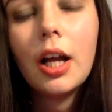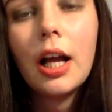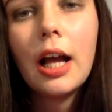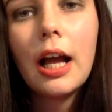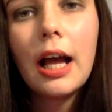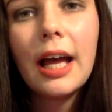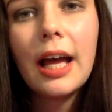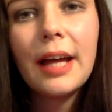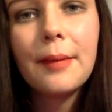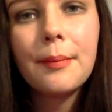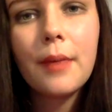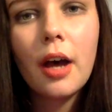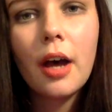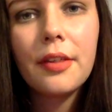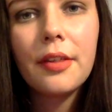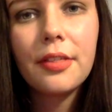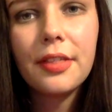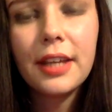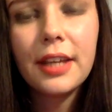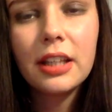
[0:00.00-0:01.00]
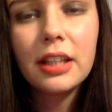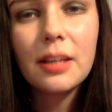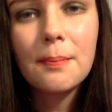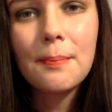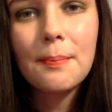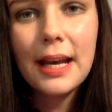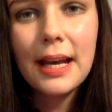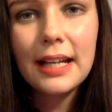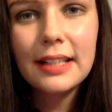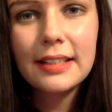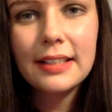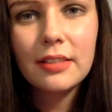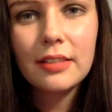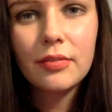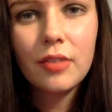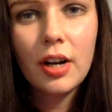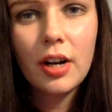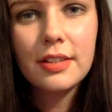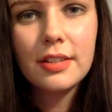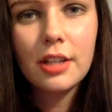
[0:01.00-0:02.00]
I think the best
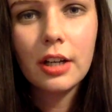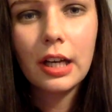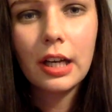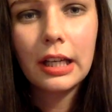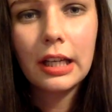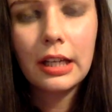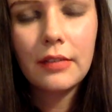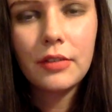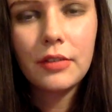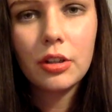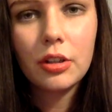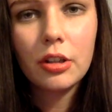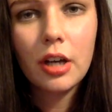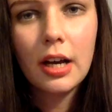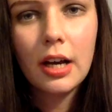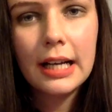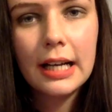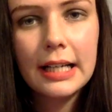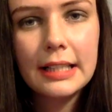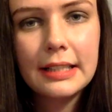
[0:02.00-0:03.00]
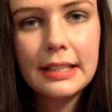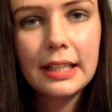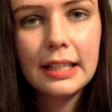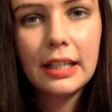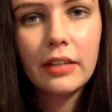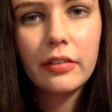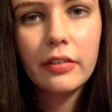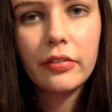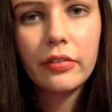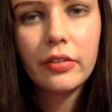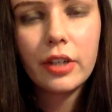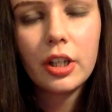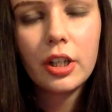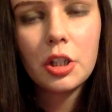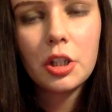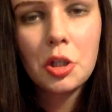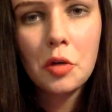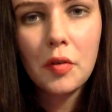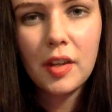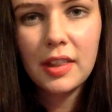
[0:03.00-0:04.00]
advice I could give you guys if
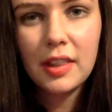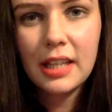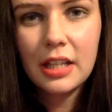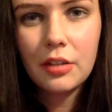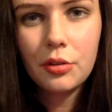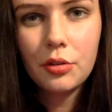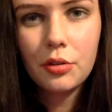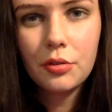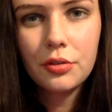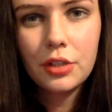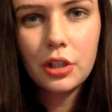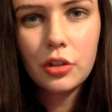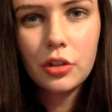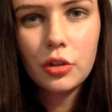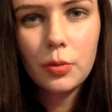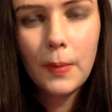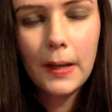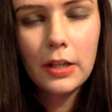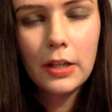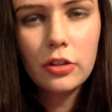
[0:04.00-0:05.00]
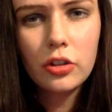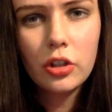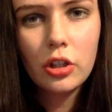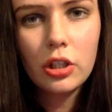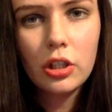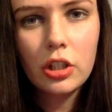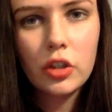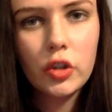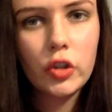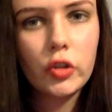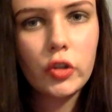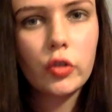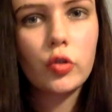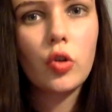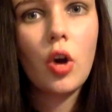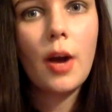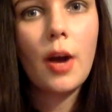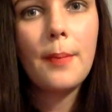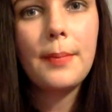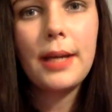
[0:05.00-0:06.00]
you're in that sort of situation is just
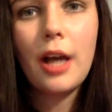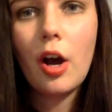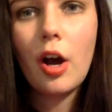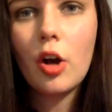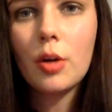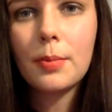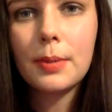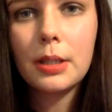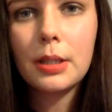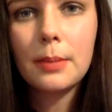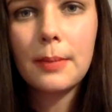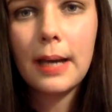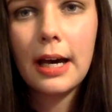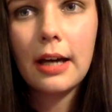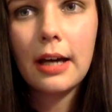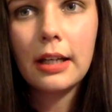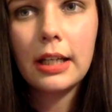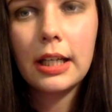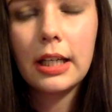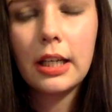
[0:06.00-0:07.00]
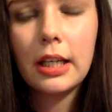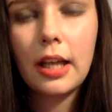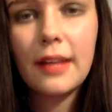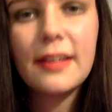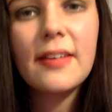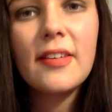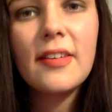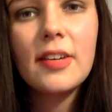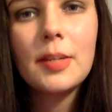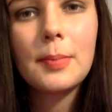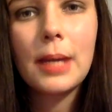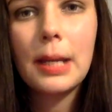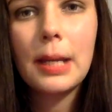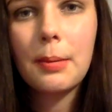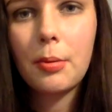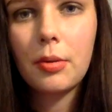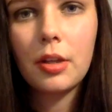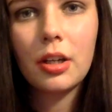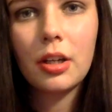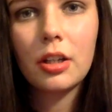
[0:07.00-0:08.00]
try and be open about it. There is
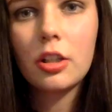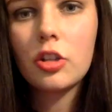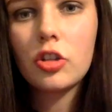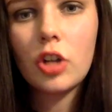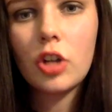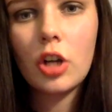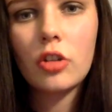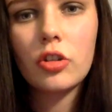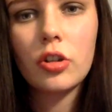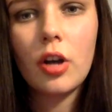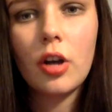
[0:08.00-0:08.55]
people that are going to judge you.